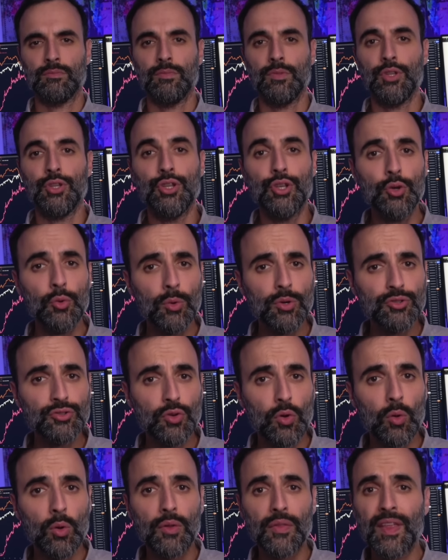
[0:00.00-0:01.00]
You were
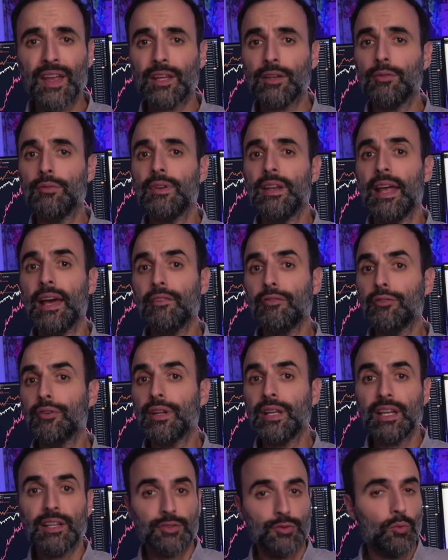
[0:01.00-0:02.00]
told that you never
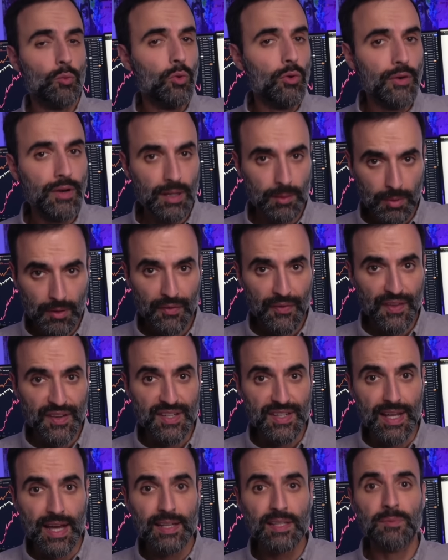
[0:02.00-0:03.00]
needed to worry about the
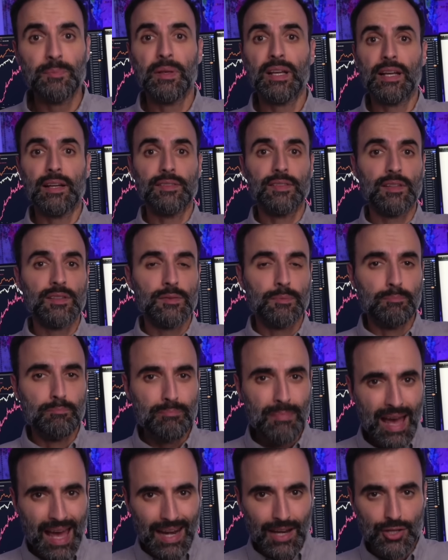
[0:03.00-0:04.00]
debt because it's
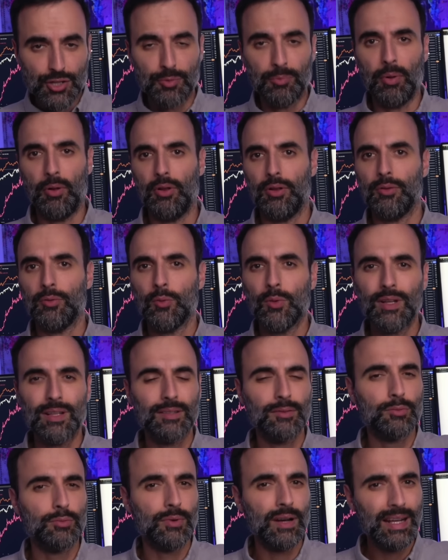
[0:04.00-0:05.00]
manageable.
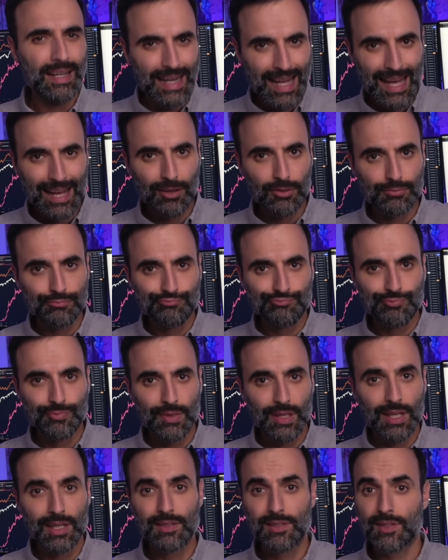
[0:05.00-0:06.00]
Well, right now,
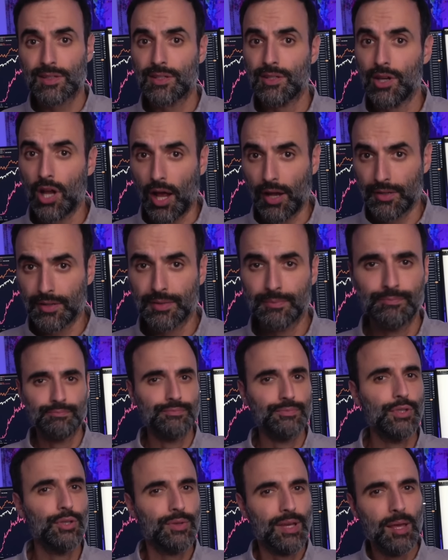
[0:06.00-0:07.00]
it's not.
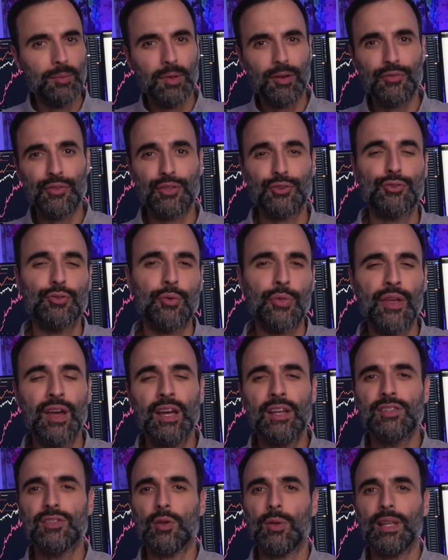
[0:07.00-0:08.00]
You came here for the truth,
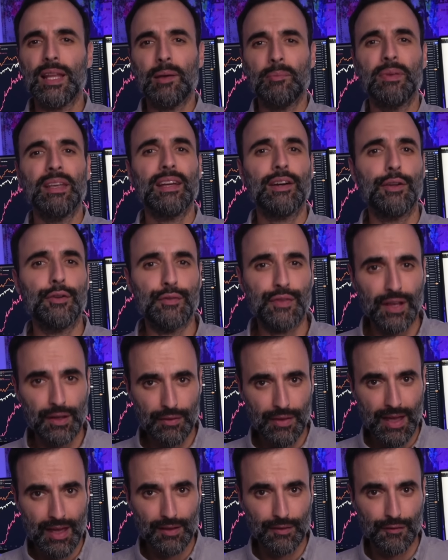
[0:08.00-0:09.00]
so let me unveil
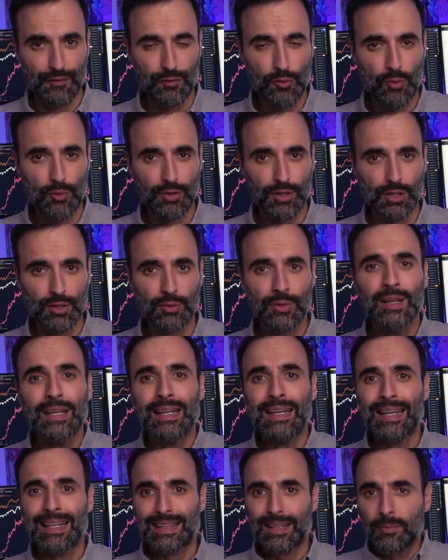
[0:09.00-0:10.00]
that for you.
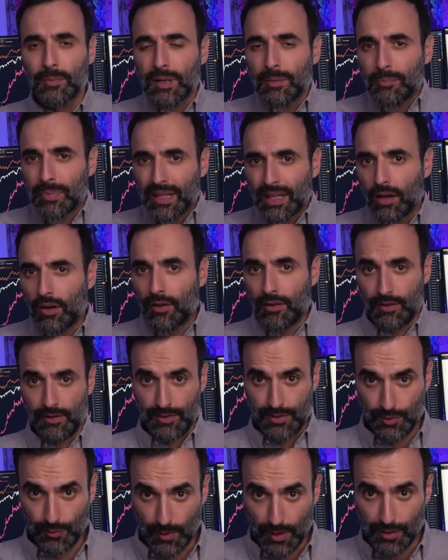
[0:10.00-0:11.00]
Let me be
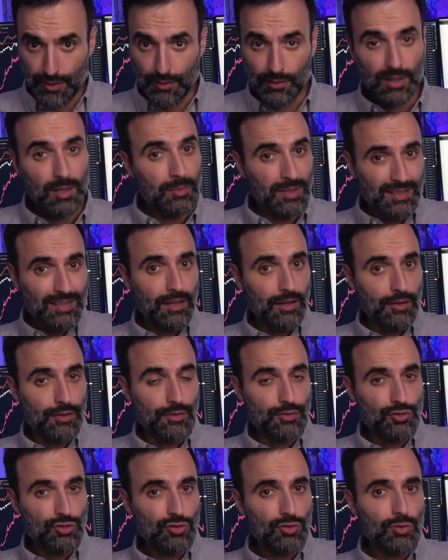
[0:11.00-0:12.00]
honest with you. Let me tell you the
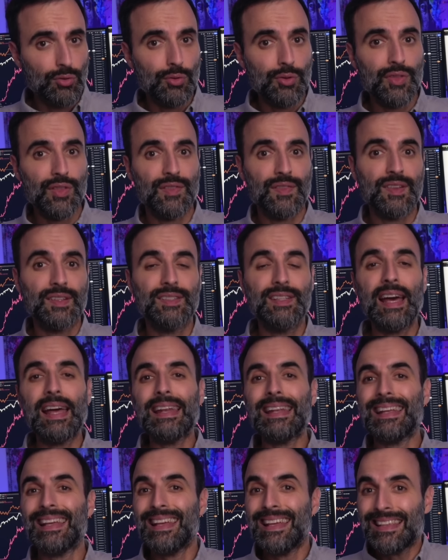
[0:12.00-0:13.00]
truth. The
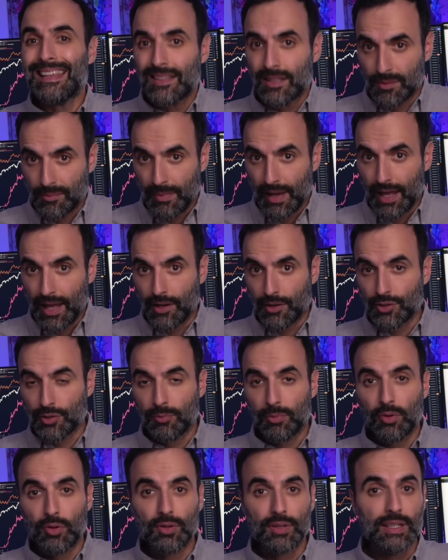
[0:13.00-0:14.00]
debt isn't
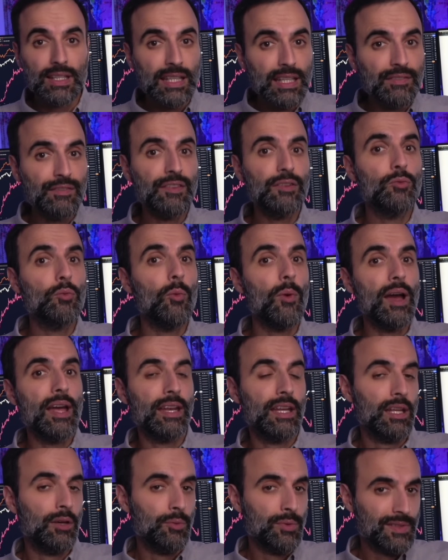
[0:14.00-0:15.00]
manageable, even when
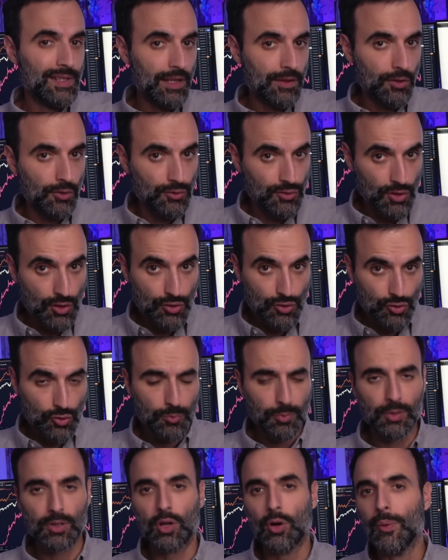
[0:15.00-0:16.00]
it was at those
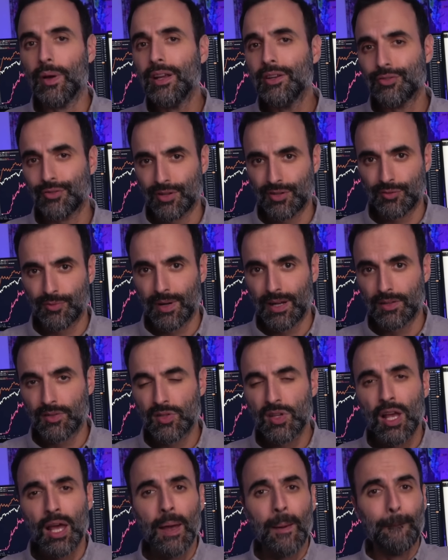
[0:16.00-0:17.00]
super low interest rates.
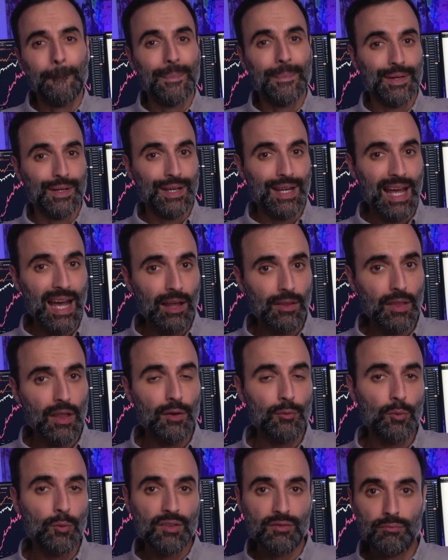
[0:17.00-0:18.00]
But now that
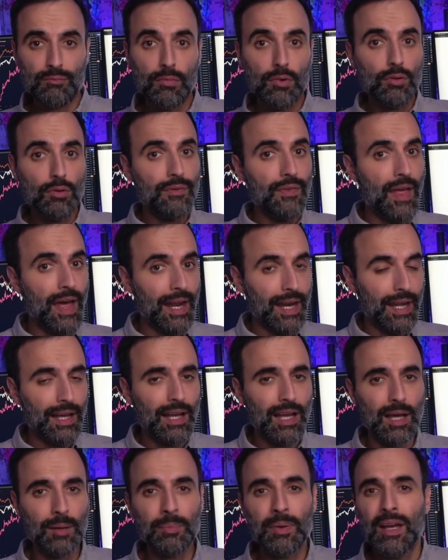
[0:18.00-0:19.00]
we've moved that
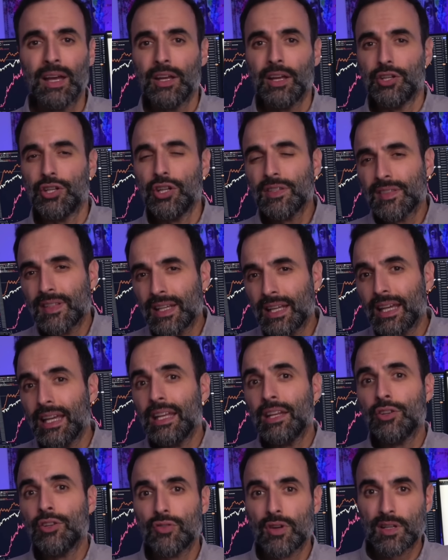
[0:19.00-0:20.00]
up, just the
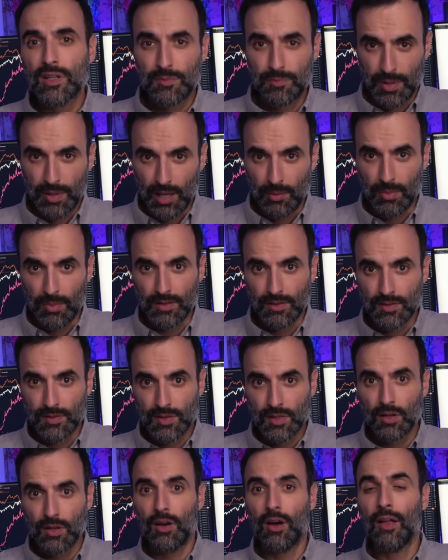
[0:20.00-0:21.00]
interest
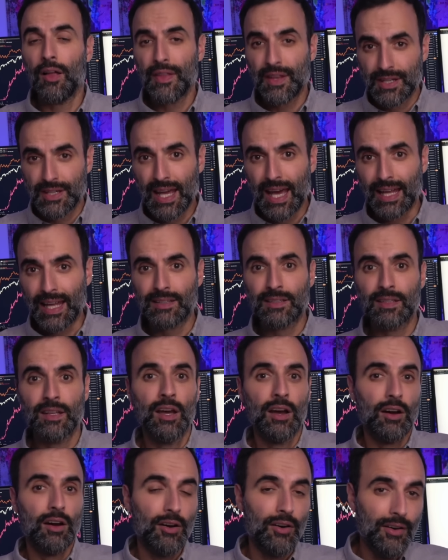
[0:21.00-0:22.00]
payments on the debt
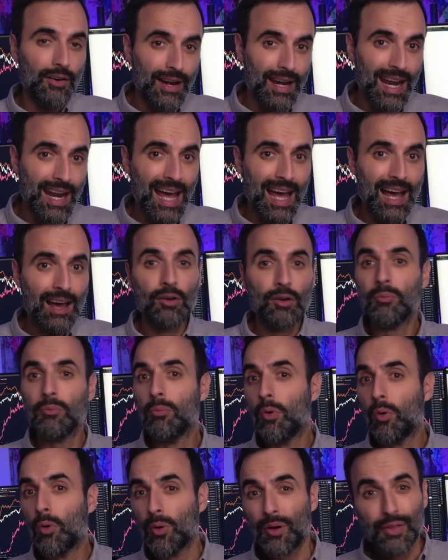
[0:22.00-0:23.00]
are now
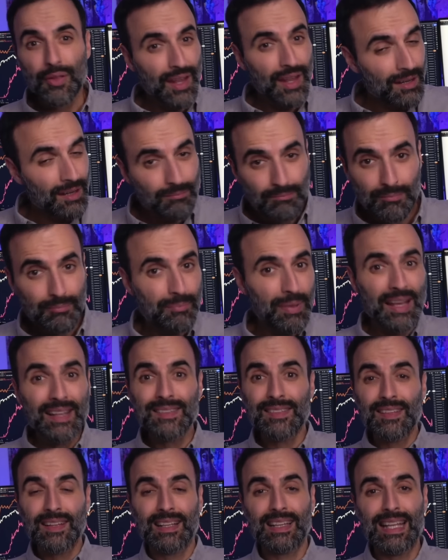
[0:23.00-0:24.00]
more than
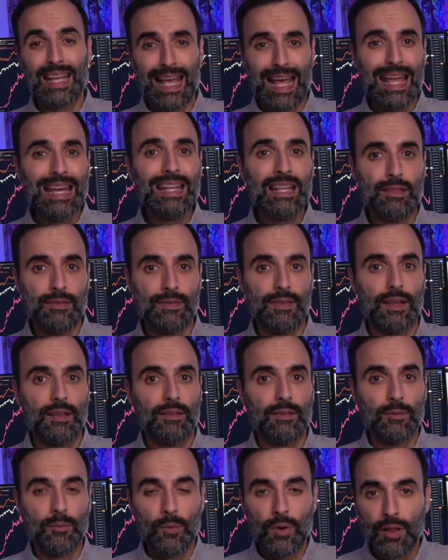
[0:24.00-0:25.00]
basically anything,
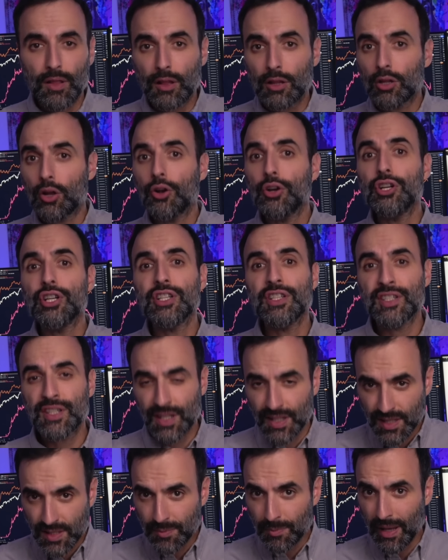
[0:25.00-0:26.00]
one of the largest
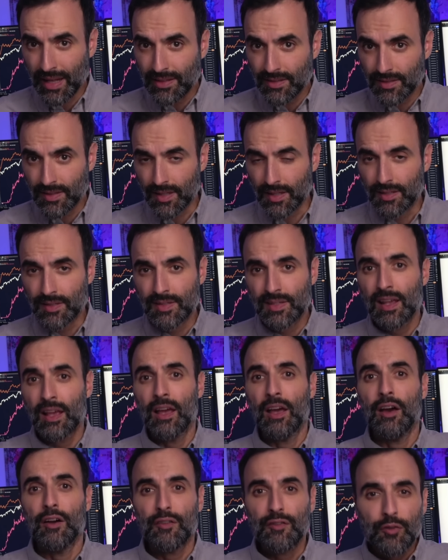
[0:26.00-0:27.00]
expenses
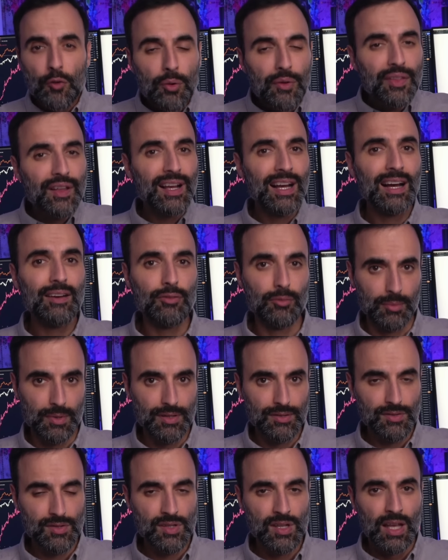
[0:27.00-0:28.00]
for the
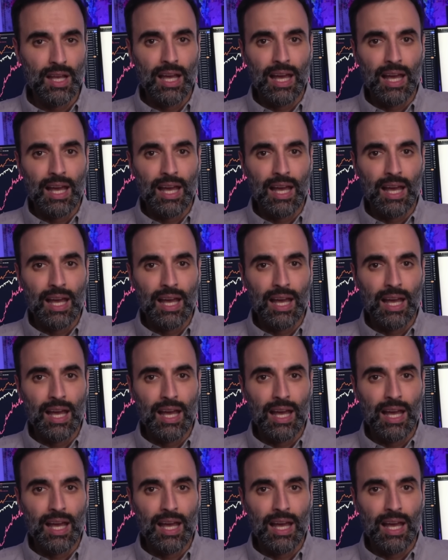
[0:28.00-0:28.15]
governments.